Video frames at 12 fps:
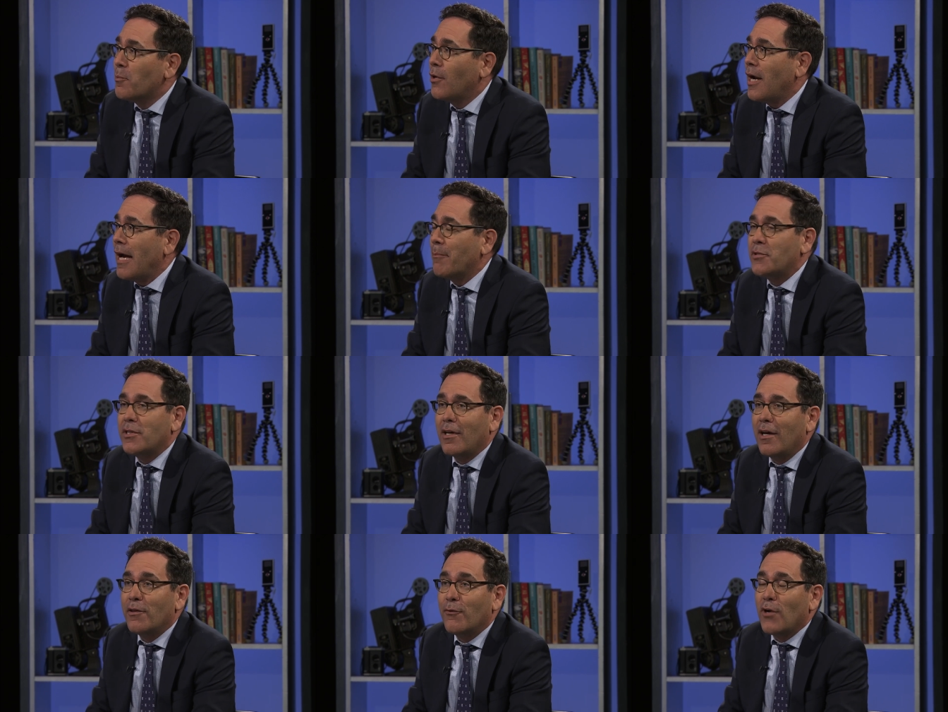Perhaps
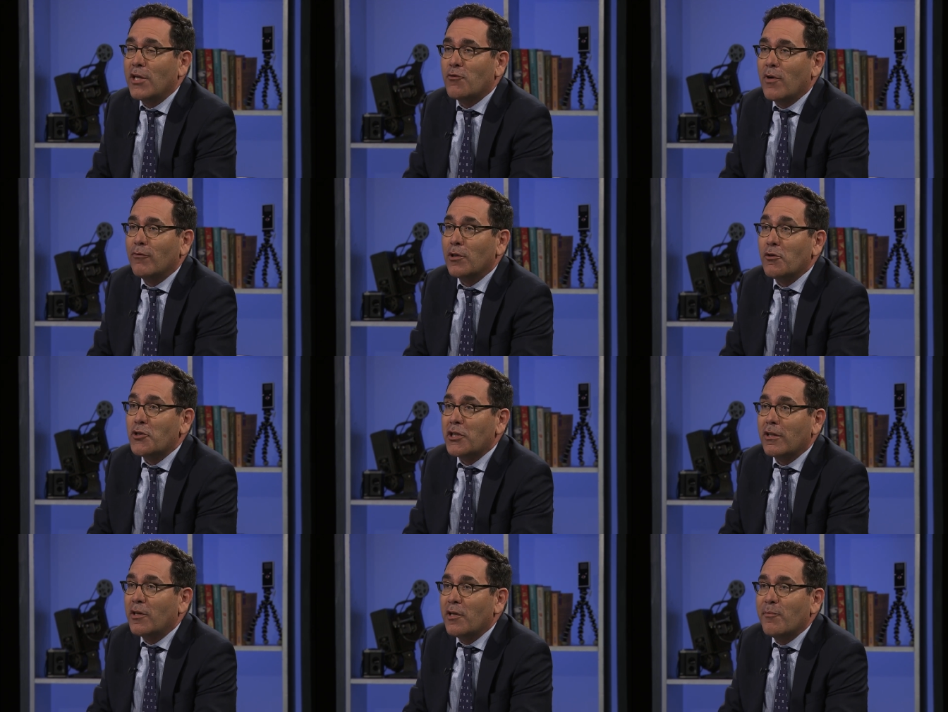uh, the French
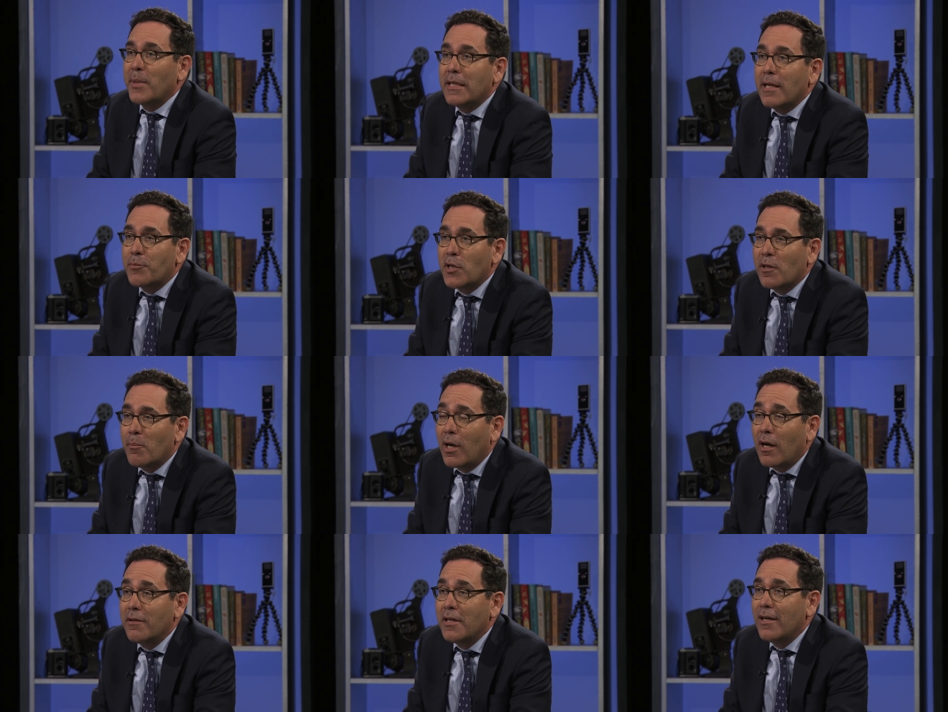Revolution could have been nipped in the
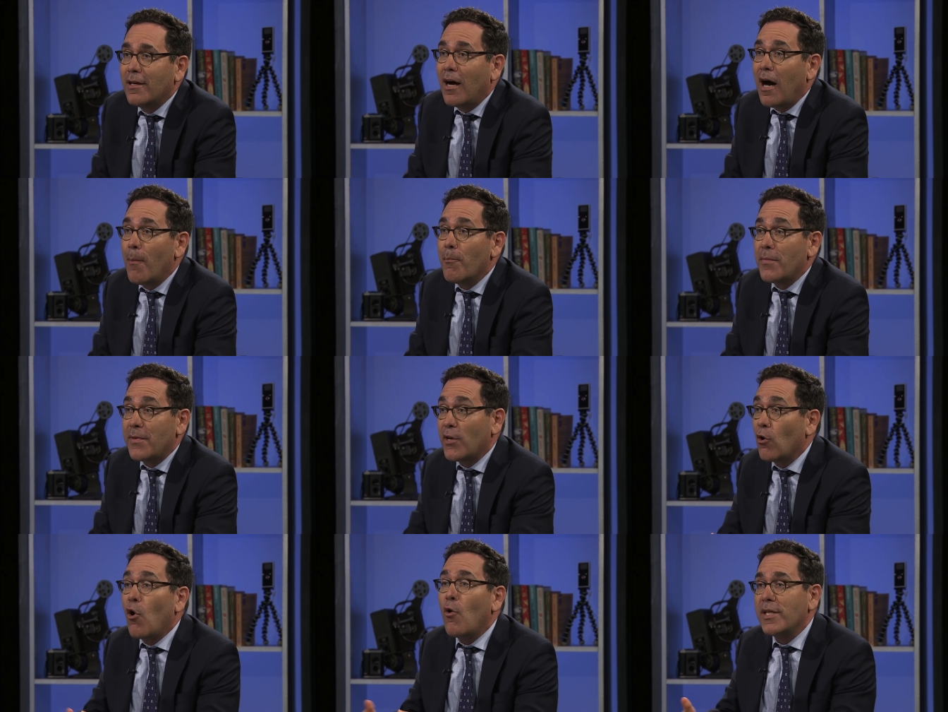bud. Um,
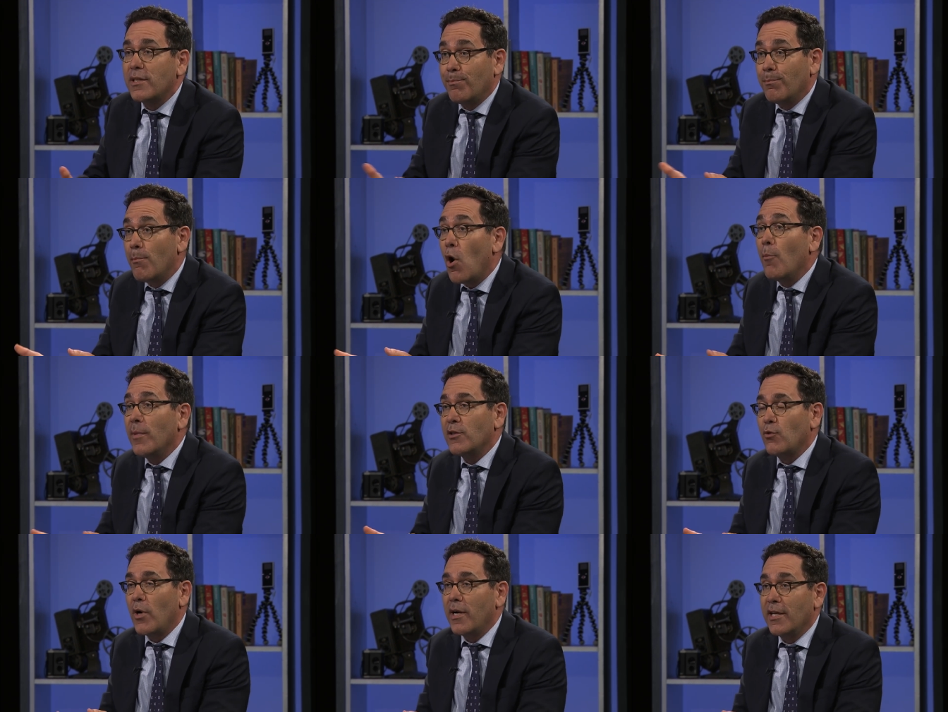there are always
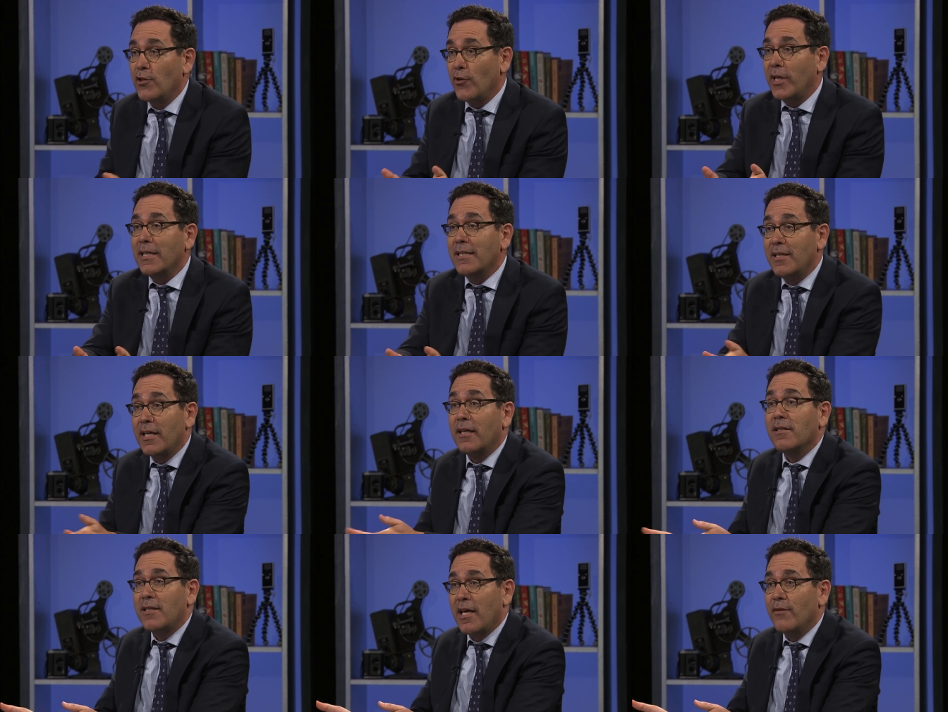moments where history can zig
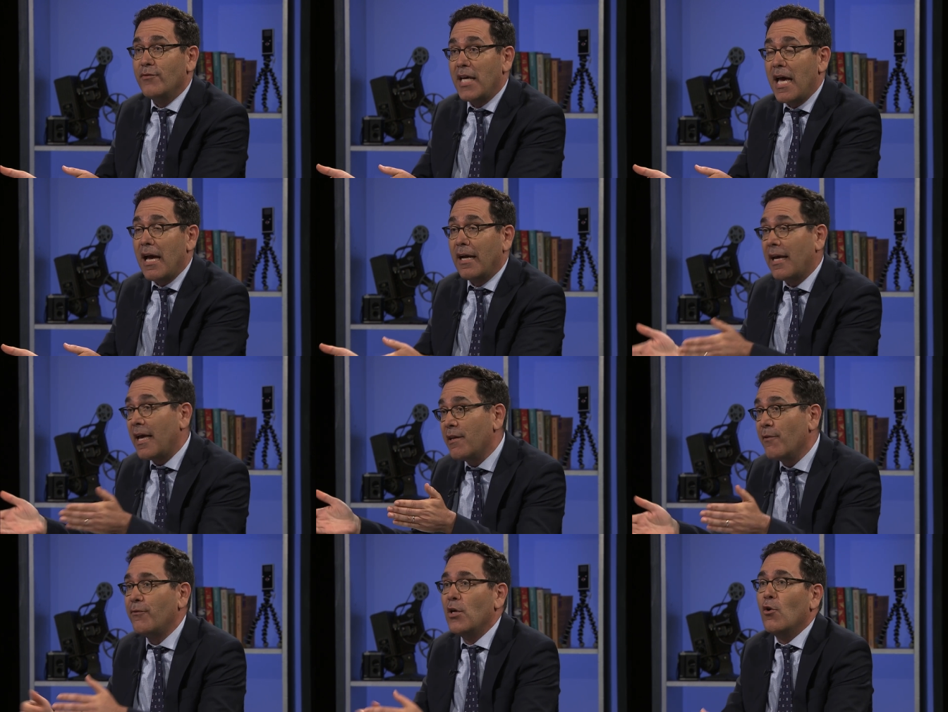instead of zag, and
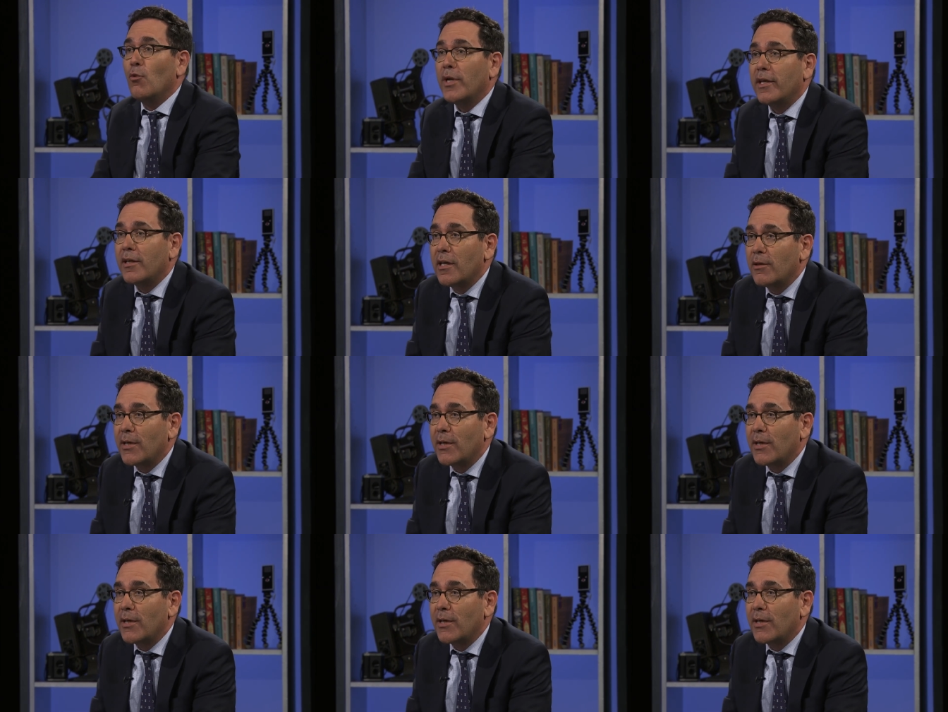if we